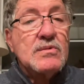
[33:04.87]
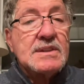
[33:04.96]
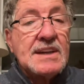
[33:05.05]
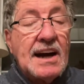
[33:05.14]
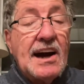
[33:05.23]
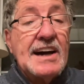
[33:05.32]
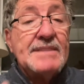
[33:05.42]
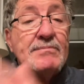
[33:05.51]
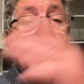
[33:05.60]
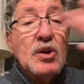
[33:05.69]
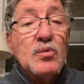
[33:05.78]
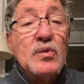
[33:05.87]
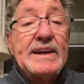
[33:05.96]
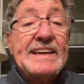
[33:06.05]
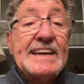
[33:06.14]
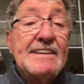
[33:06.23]
time
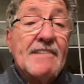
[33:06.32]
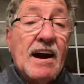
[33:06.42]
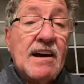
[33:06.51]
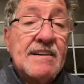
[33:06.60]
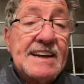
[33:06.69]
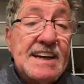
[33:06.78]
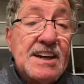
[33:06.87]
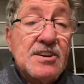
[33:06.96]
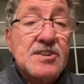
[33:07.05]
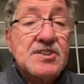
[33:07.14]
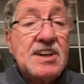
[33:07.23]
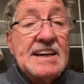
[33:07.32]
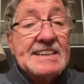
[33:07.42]
we give our ears